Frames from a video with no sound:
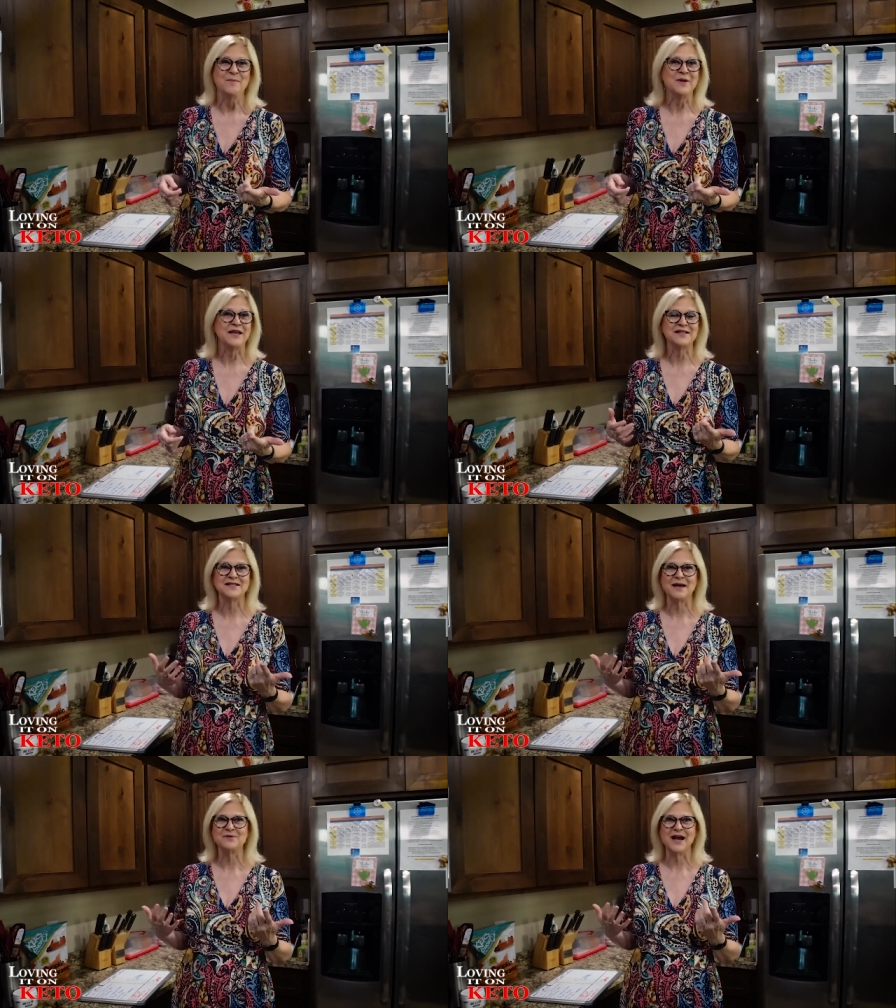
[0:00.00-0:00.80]
Because
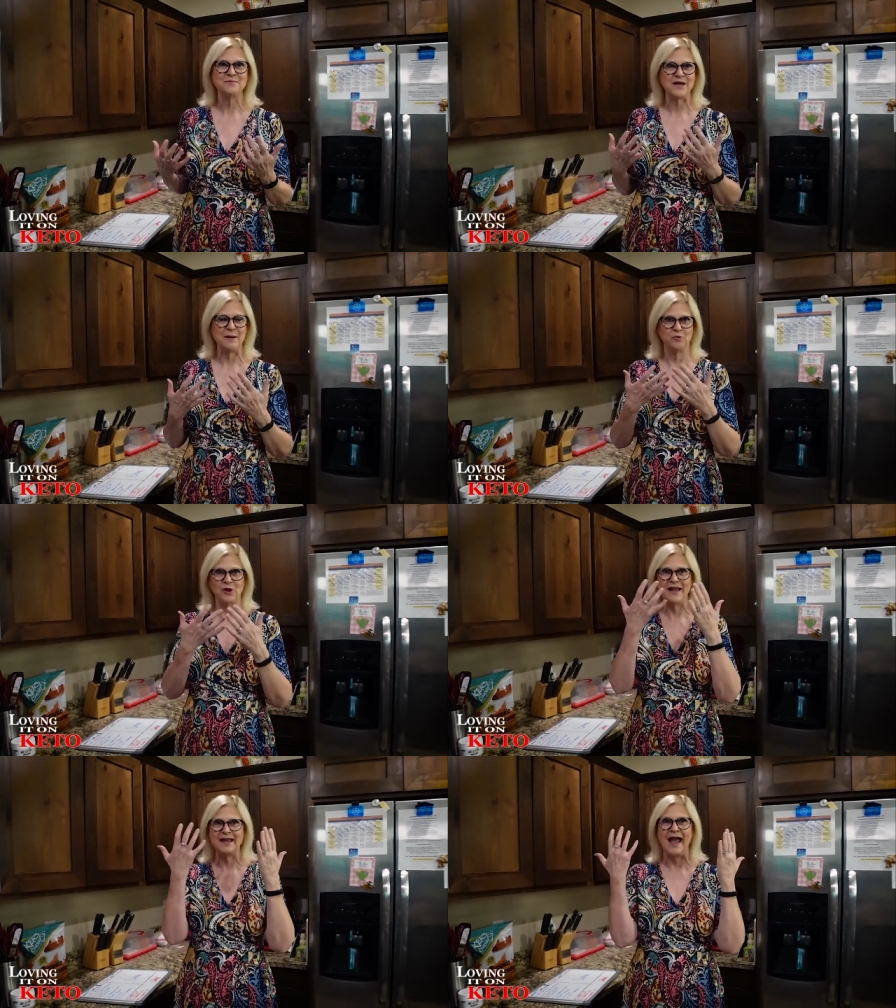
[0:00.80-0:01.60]
sometimes I
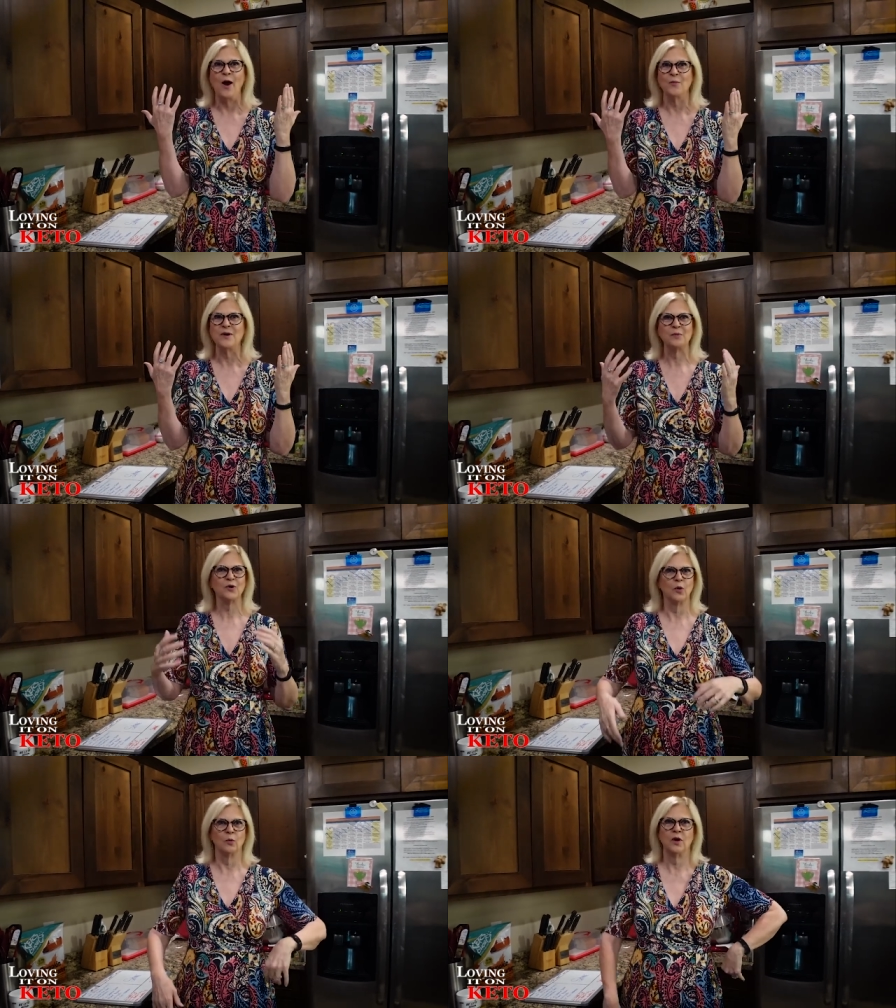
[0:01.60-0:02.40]
blank out and people
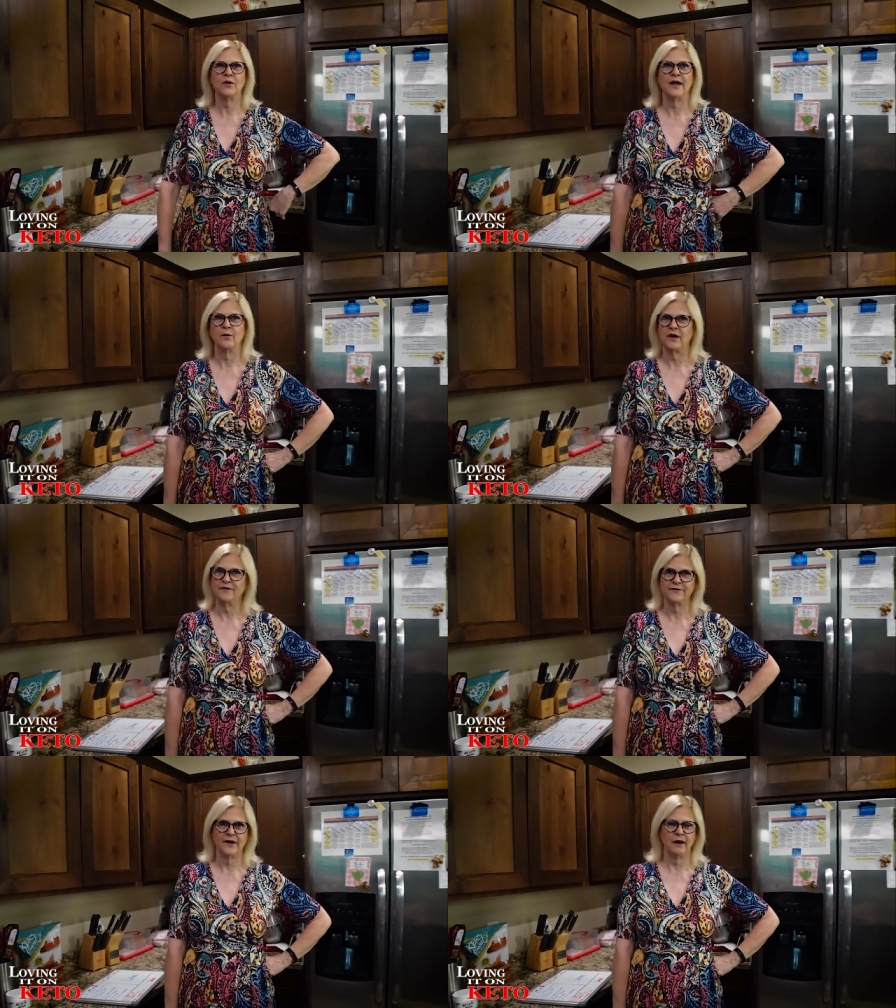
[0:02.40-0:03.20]
are going, "Well, okay, Wendy
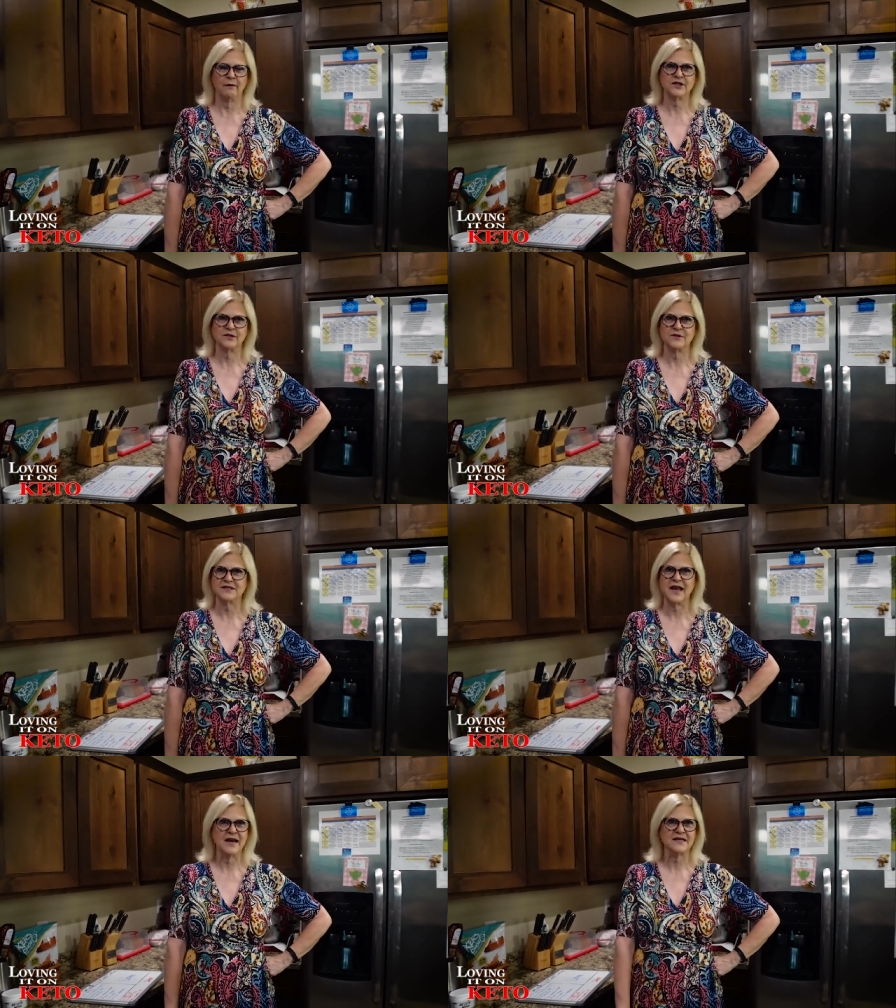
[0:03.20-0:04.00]
forgot what she was
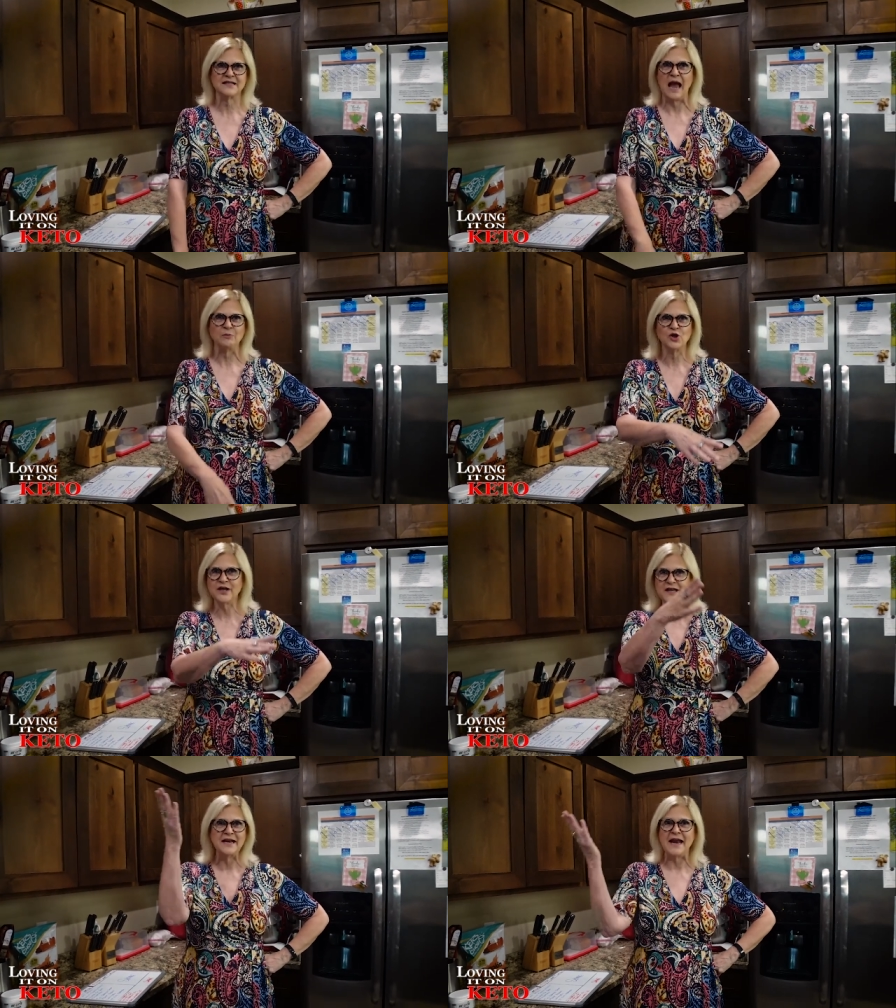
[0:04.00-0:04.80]
saying." I'm
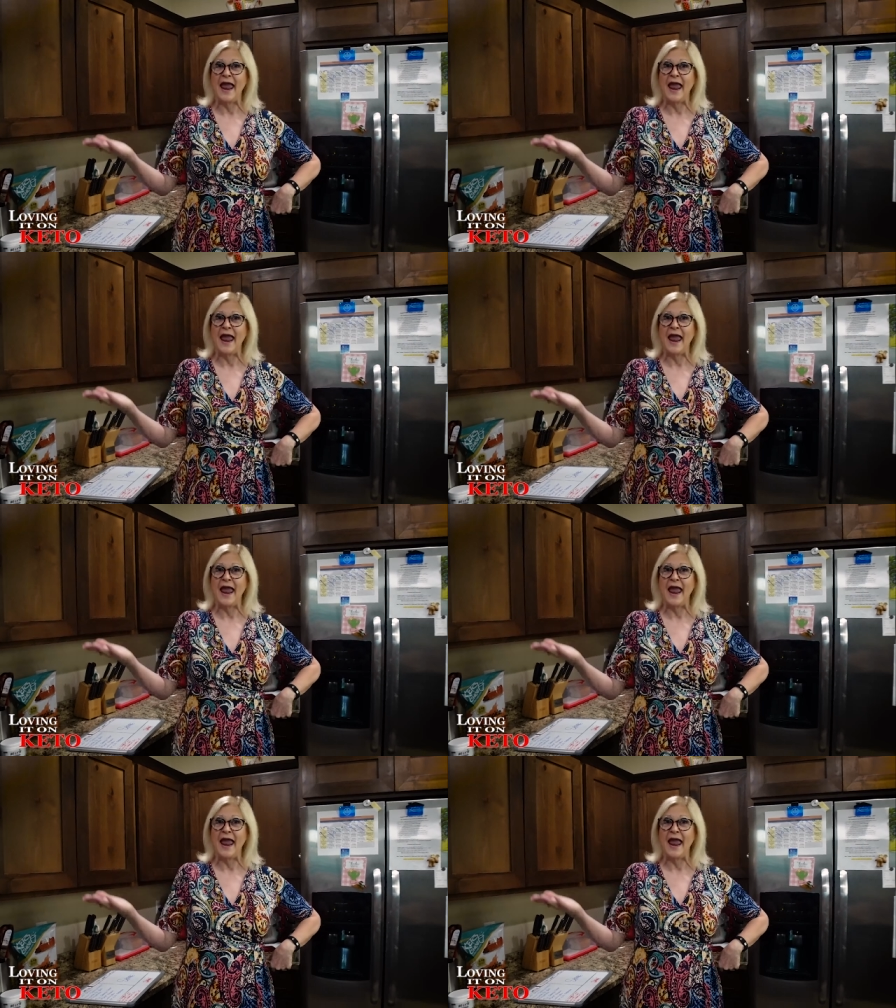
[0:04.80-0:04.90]
looking at